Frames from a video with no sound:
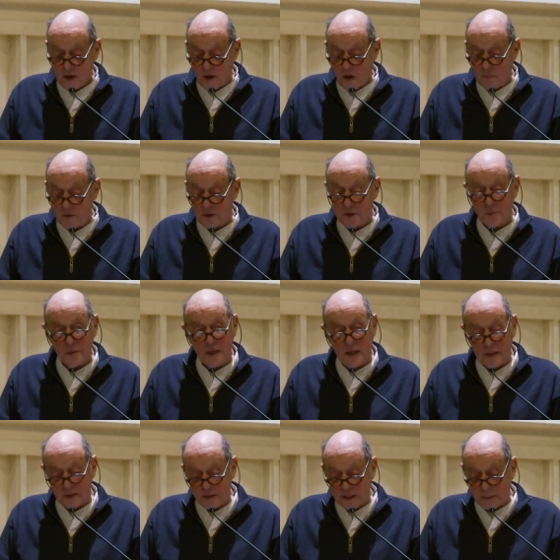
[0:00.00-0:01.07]
Almost
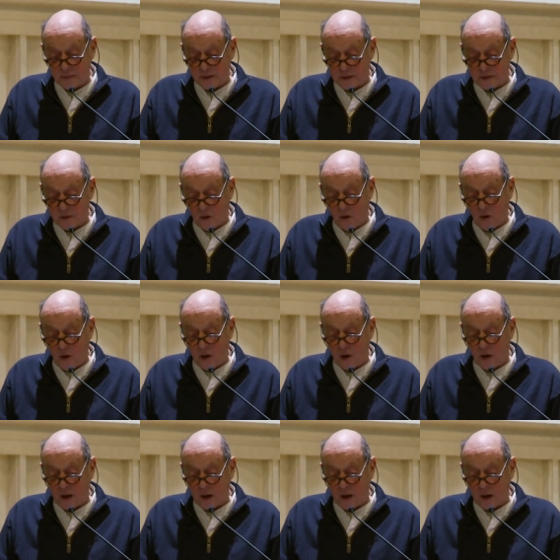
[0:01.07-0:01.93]
without exception, all